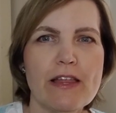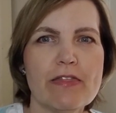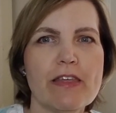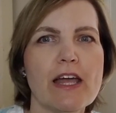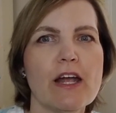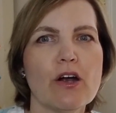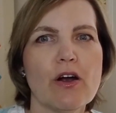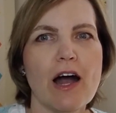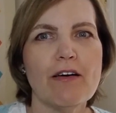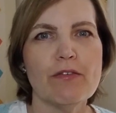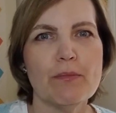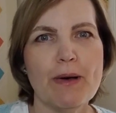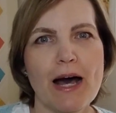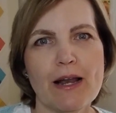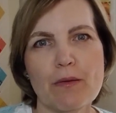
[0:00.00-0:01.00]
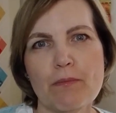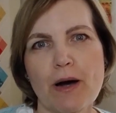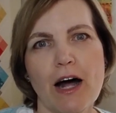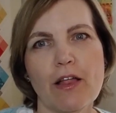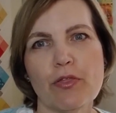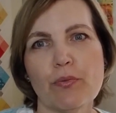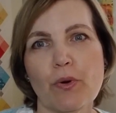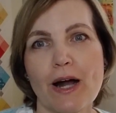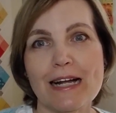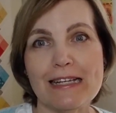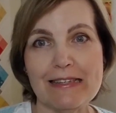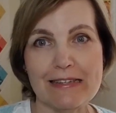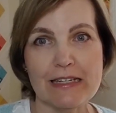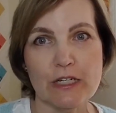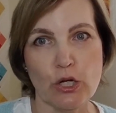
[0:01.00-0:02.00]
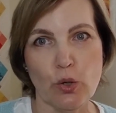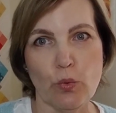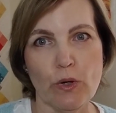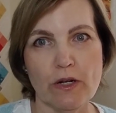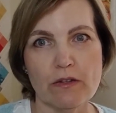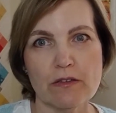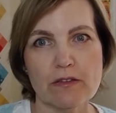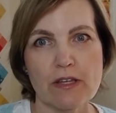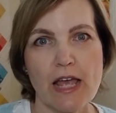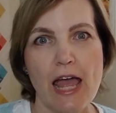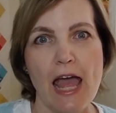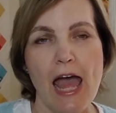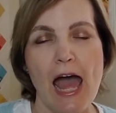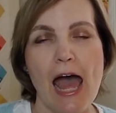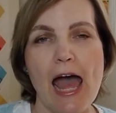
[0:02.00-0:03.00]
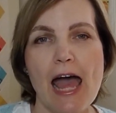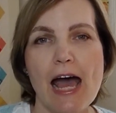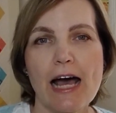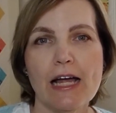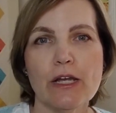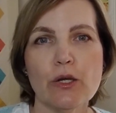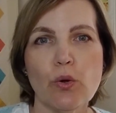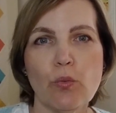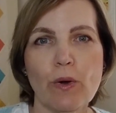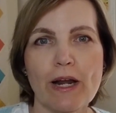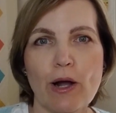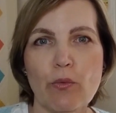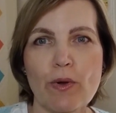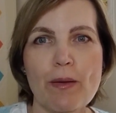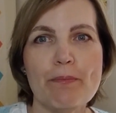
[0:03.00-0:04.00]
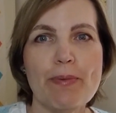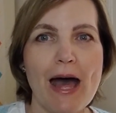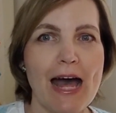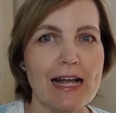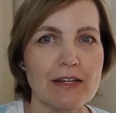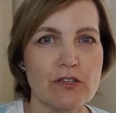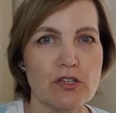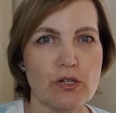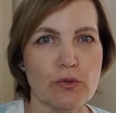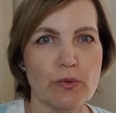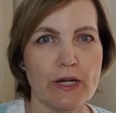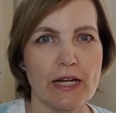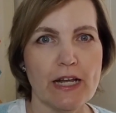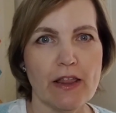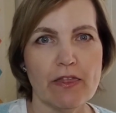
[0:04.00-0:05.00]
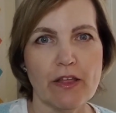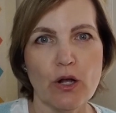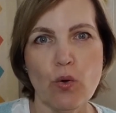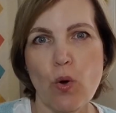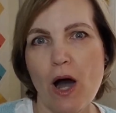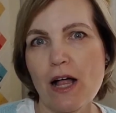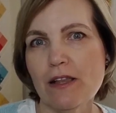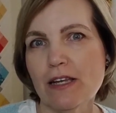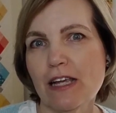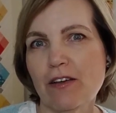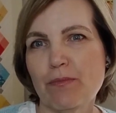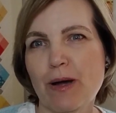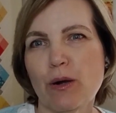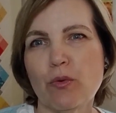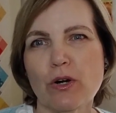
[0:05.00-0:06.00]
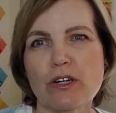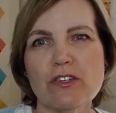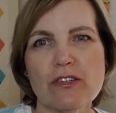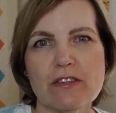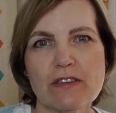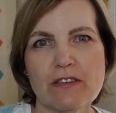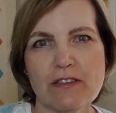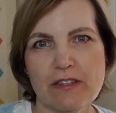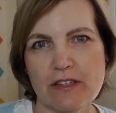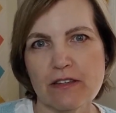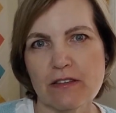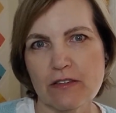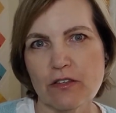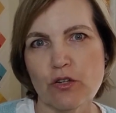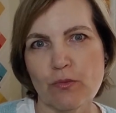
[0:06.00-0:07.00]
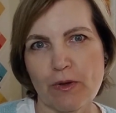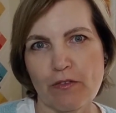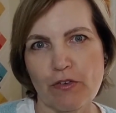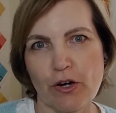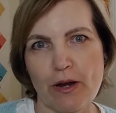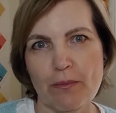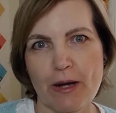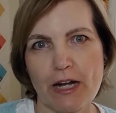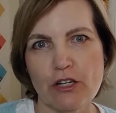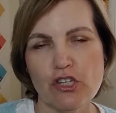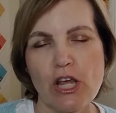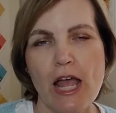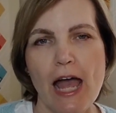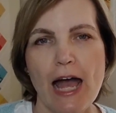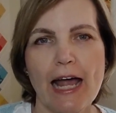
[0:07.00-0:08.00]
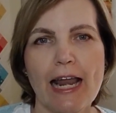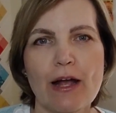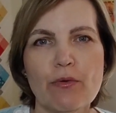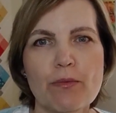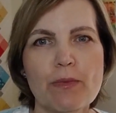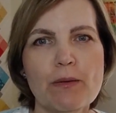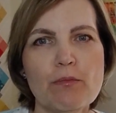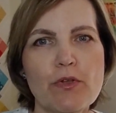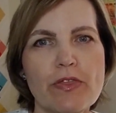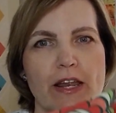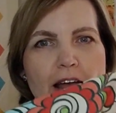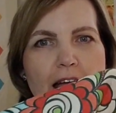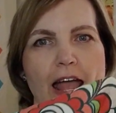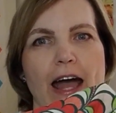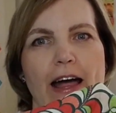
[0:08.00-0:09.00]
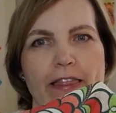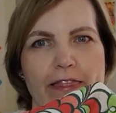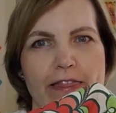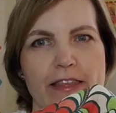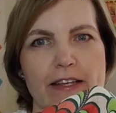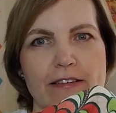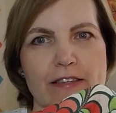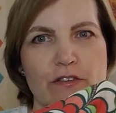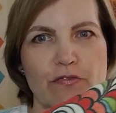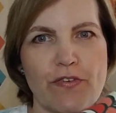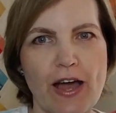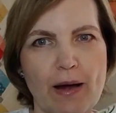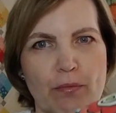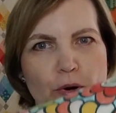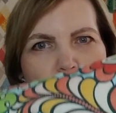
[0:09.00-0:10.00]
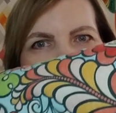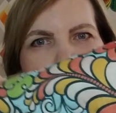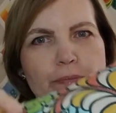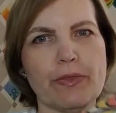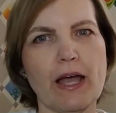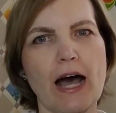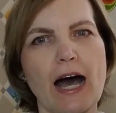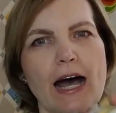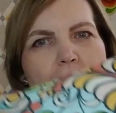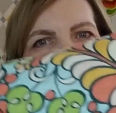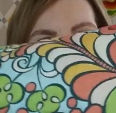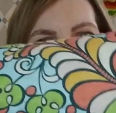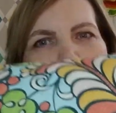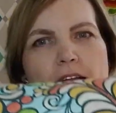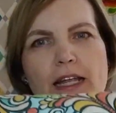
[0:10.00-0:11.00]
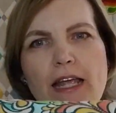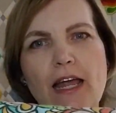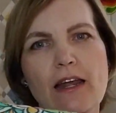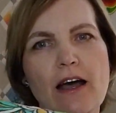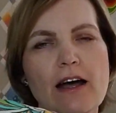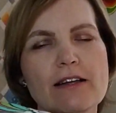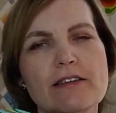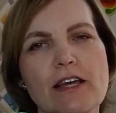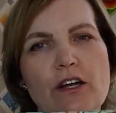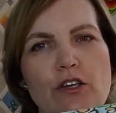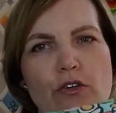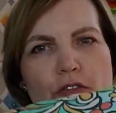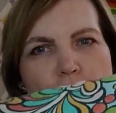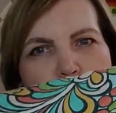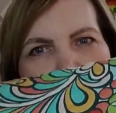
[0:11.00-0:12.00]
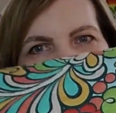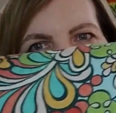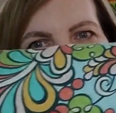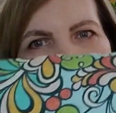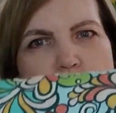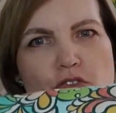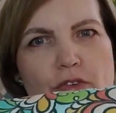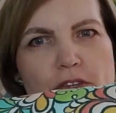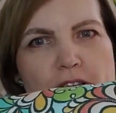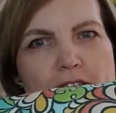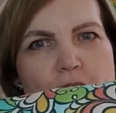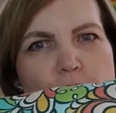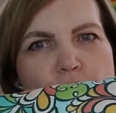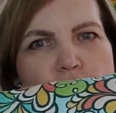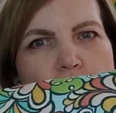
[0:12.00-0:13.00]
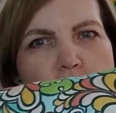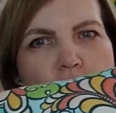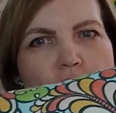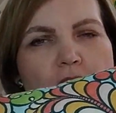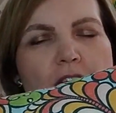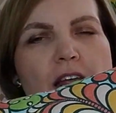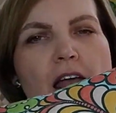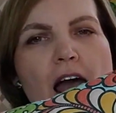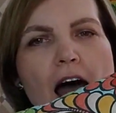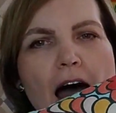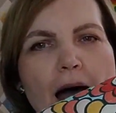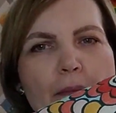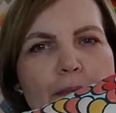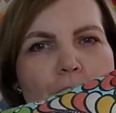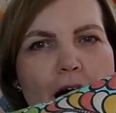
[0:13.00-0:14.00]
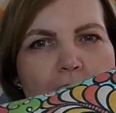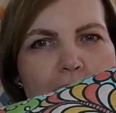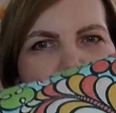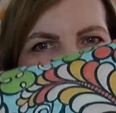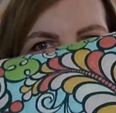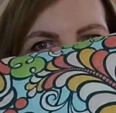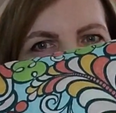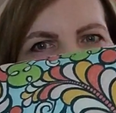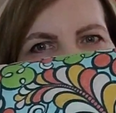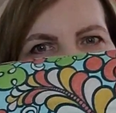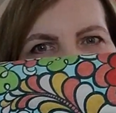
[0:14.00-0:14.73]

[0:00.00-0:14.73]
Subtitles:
there of about a month where I didn't quilt. And when I went back to it, the quality of my work just didn't suit me very much. And I remembered that I had this fabric. I cannot tell you the manufacturer of this. I wish I could. I bought this